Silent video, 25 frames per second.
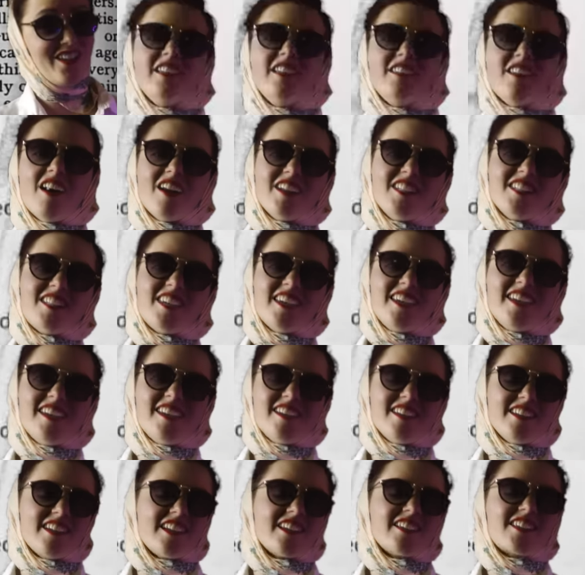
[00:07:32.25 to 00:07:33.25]

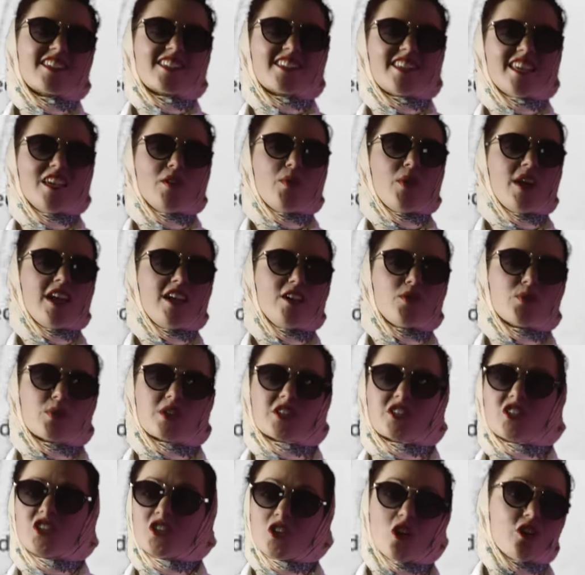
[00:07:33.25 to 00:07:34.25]
19. Seaweed
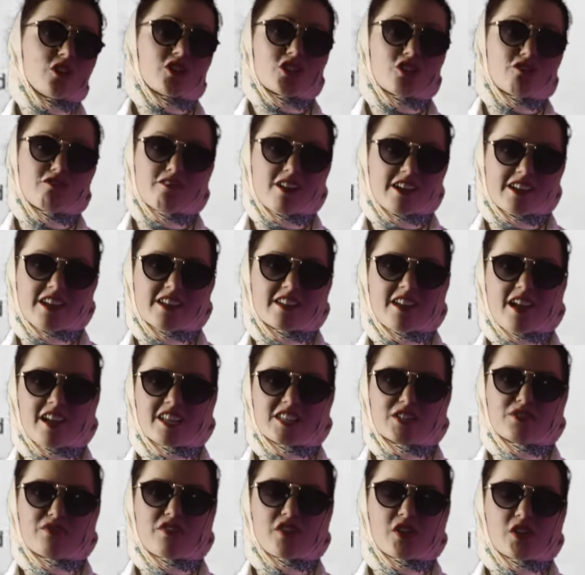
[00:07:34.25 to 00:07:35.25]
was not a
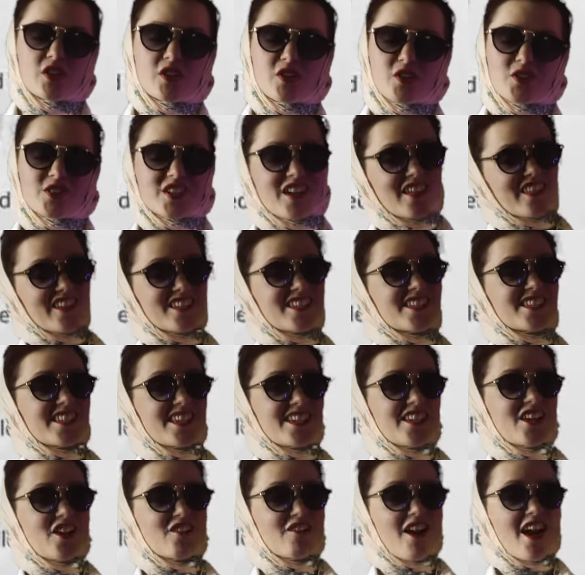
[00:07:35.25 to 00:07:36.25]
recognised food. This is
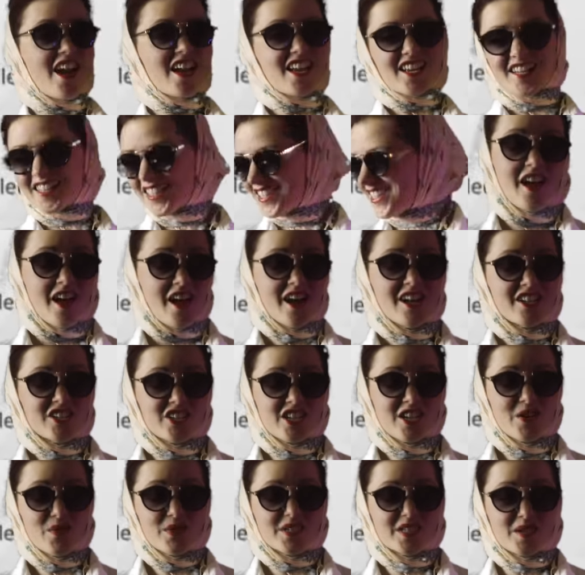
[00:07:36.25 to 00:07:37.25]
incorrect. I
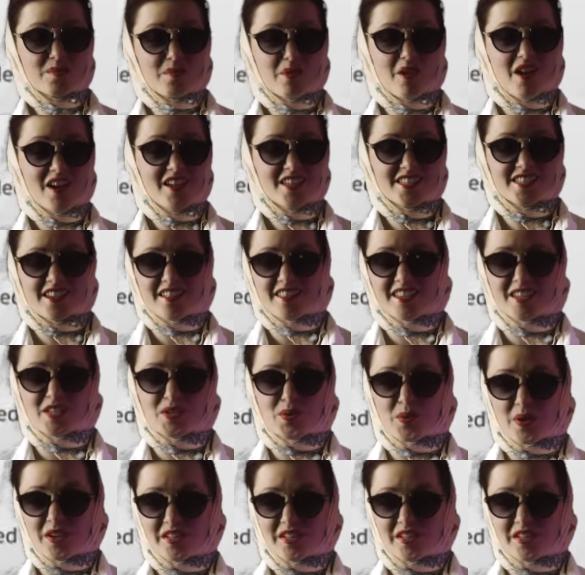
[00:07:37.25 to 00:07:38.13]
actually was surprised at this